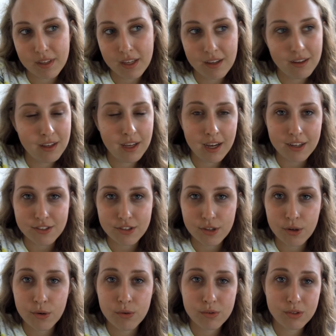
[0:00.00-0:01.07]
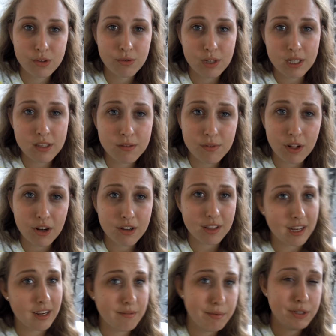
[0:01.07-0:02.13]
yeah, so to end the vlog,
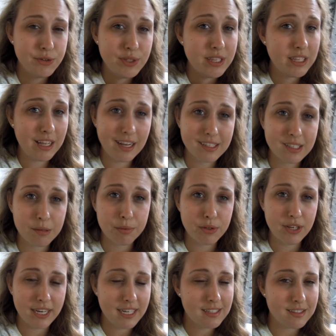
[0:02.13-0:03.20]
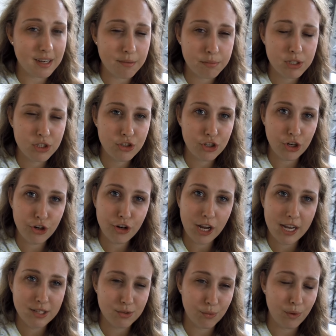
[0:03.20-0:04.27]
like I've been doing the last couple nights, I'm going to show you
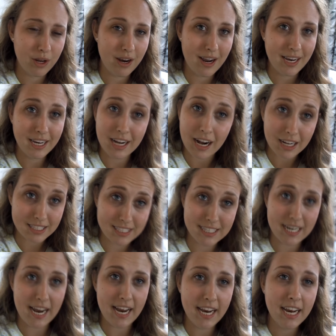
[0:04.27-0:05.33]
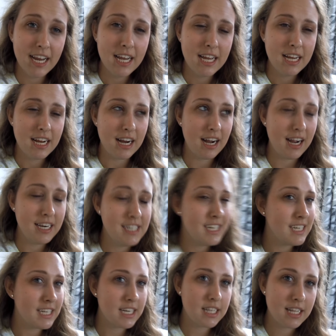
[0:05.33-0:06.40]
guys what I got today. I
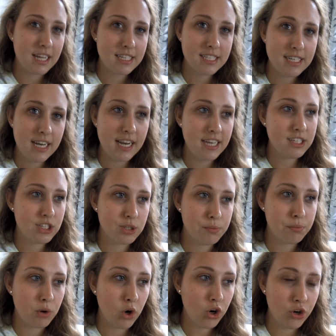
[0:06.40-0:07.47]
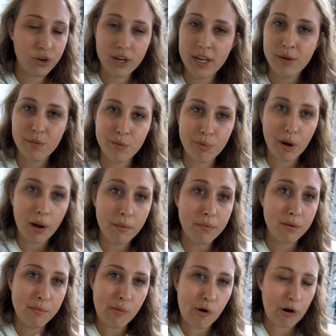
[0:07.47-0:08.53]
didn't get a lot today. Tomorrow night will
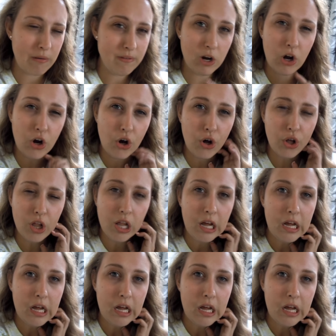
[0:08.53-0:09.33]
probably be more of a haul,